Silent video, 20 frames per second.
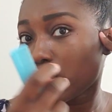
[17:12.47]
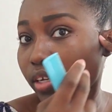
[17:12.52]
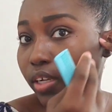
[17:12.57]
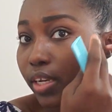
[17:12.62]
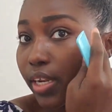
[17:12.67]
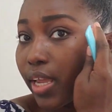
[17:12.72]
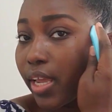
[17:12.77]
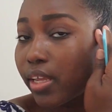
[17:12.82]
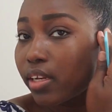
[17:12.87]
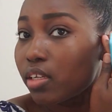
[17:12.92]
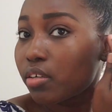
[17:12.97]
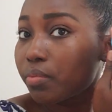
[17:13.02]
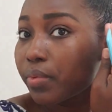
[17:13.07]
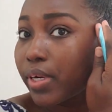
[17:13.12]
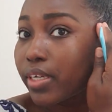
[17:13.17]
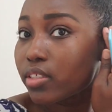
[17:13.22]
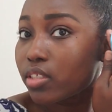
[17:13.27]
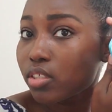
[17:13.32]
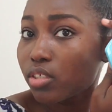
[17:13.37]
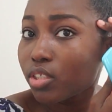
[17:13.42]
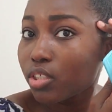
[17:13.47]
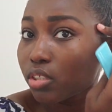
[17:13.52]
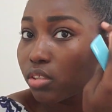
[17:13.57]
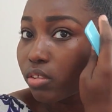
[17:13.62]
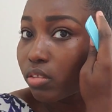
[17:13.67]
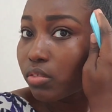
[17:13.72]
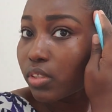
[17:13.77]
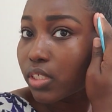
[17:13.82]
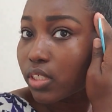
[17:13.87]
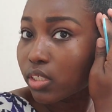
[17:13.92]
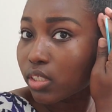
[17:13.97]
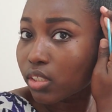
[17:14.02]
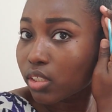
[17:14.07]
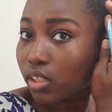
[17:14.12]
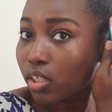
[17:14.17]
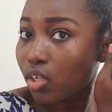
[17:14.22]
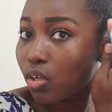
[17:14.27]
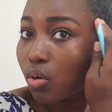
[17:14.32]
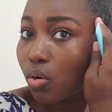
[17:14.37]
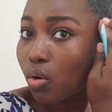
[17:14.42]
And any residue is going
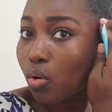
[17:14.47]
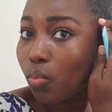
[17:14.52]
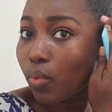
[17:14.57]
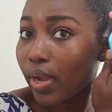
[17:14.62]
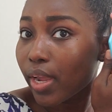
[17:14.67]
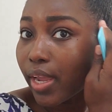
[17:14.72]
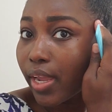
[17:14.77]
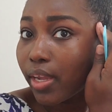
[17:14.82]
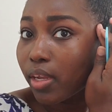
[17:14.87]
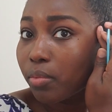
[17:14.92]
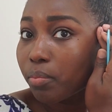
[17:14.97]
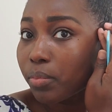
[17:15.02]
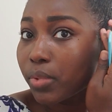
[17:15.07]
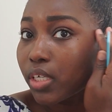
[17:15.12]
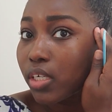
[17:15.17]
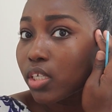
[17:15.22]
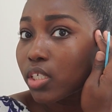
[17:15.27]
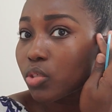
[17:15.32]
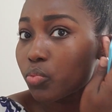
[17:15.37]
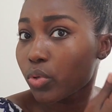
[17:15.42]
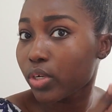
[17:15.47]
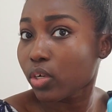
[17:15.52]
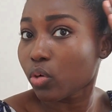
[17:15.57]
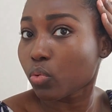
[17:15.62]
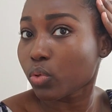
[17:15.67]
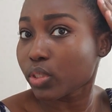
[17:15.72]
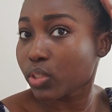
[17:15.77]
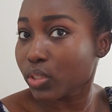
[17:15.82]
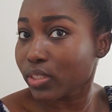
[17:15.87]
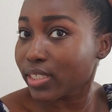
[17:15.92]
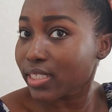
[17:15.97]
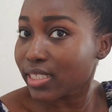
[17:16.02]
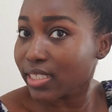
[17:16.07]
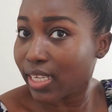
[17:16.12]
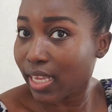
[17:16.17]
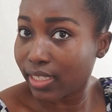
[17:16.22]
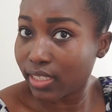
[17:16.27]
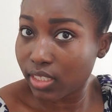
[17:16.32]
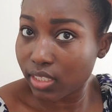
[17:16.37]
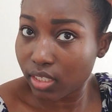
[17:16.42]
to go away because we're going to
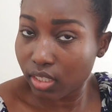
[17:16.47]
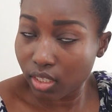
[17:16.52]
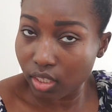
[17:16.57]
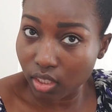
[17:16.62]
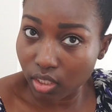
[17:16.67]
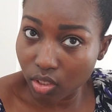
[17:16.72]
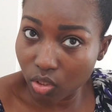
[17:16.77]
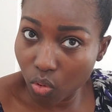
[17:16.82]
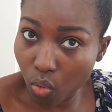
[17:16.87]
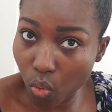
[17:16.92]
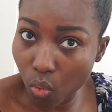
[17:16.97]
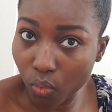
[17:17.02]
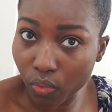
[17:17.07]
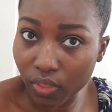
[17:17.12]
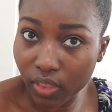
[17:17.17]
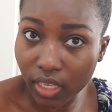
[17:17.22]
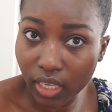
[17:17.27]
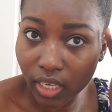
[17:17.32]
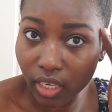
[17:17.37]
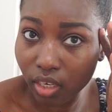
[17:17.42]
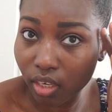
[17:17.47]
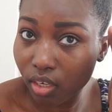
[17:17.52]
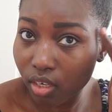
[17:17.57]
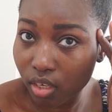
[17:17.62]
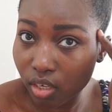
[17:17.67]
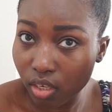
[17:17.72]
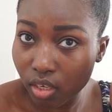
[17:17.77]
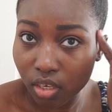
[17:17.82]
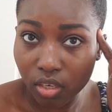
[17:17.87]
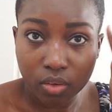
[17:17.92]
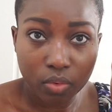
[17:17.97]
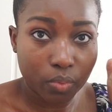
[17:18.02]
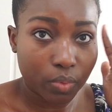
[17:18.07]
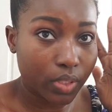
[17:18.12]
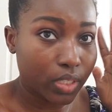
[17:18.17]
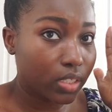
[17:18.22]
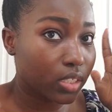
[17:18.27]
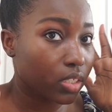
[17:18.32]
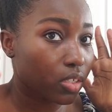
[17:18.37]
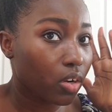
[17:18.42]
set this whole thing
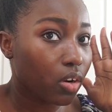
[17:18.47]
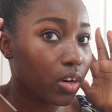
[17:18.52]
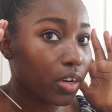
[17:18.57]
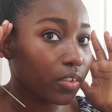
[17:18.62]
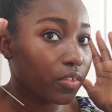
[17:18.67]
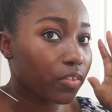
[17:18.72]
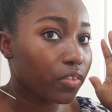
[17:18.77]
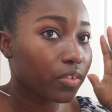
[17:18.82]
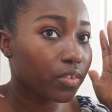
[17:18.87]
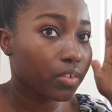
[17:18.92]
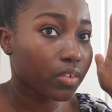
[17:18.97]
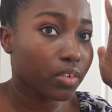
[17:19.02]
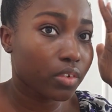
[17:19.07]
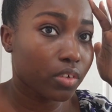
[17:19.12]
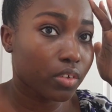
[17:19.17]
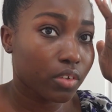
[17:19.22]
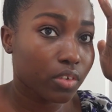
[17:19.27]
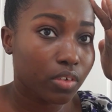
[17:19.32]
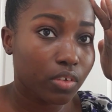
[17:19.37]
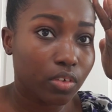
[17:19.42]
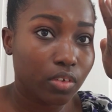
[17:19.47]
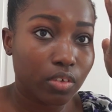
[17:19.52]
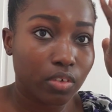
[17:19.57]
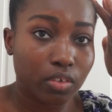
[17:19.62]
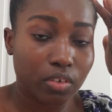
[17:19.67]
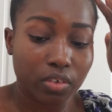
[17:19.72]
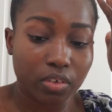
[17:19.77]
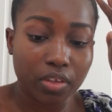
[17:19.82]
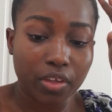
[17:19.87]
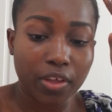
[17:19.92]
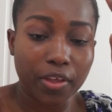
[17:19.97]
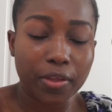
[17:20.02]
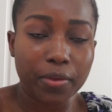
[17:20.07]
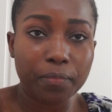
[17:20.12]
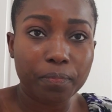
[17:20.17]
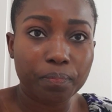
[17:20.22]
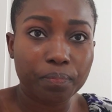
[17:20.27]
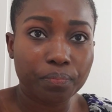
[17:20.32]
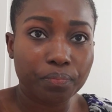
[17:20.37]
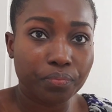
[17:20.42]
with a scarf. Okay?
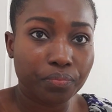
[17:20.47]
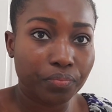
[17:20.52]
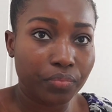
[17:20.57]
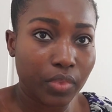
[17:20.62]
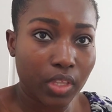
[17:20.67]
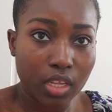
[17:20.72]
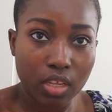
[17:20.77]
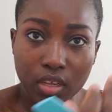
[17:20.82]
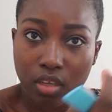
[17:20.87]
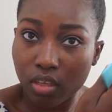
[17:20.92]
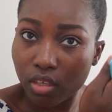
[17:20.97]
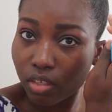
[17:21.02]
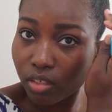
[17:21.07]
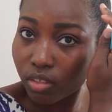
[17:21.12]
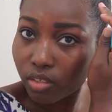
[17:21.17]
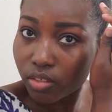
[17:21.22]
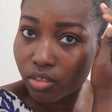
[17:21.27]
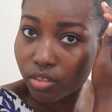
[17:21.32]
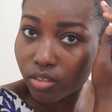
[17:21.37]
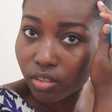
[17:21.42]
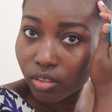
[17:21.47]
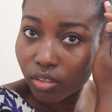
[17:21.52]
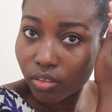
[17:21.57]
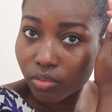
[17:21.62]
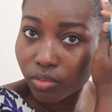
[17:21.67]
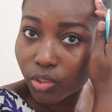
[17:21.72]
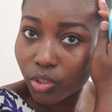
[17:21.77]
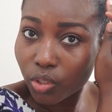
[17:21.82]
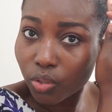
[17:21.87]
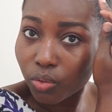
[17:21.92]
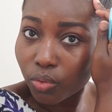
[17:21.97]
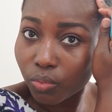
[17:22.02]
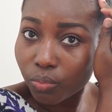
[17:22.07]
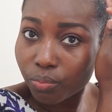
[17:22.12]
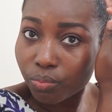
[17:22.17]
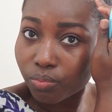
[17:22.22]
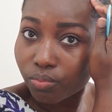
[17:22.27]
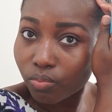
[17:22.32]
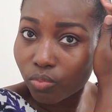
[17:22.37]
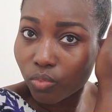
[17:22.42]
So don't
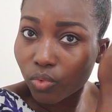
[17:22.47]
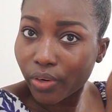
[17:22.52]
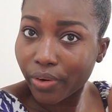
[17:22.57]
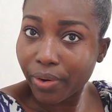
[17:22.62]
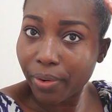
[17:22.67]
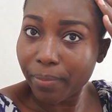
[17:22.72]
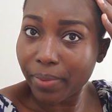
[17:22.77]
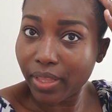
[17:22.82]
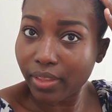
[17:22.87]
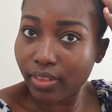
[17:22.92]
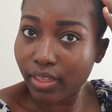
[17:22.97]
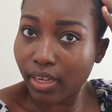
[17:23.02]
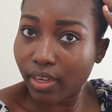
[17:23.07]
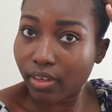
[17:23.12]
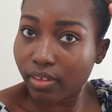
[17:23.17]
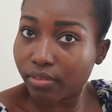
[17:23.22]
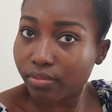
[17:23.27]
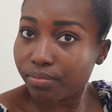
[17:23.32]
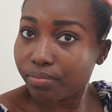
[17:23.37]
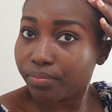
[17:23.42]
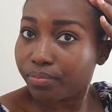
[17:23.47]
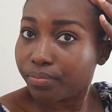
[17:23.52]
worry about that.